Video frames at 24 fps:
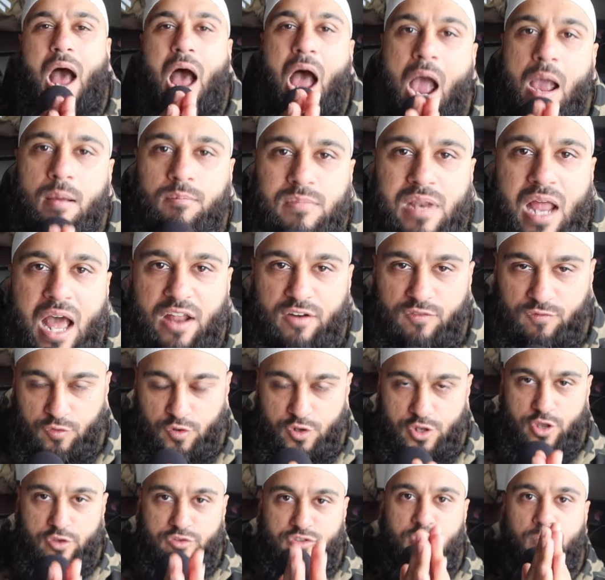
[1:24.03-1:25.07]
I'm not for
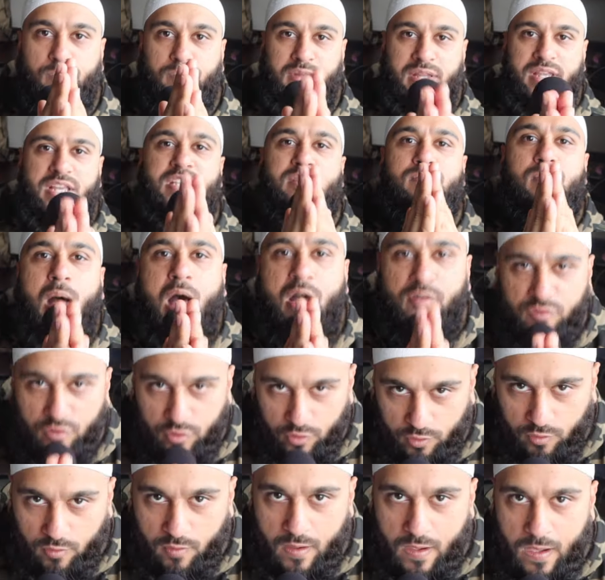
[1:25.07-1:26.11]
you. So please,
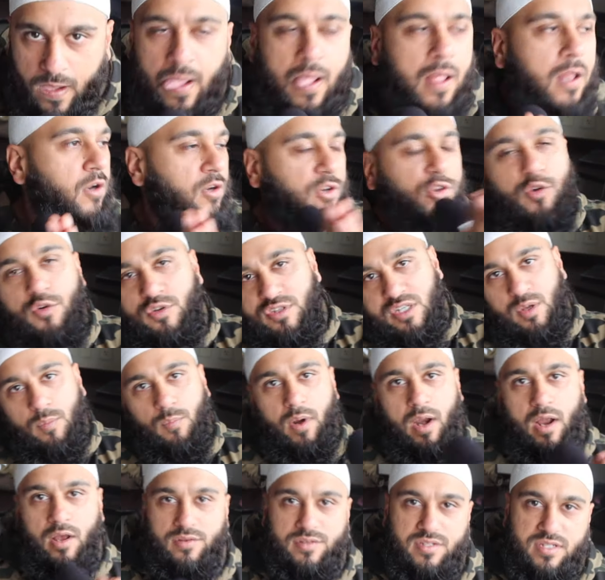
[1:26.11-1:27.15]
mafkoro, Go
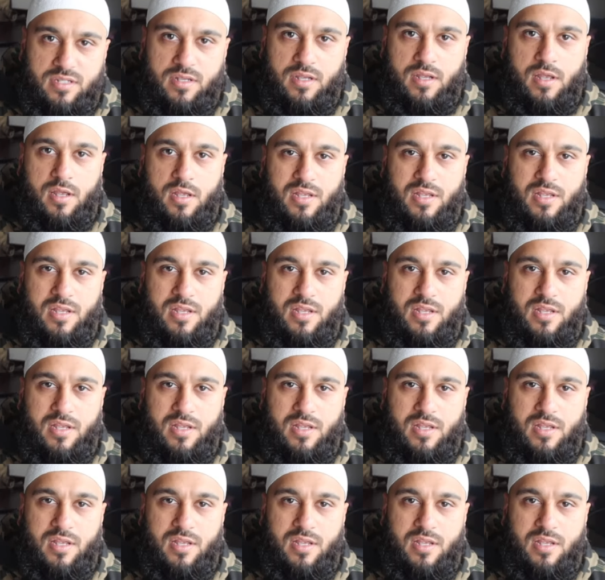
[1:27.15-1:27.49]
somewhere else.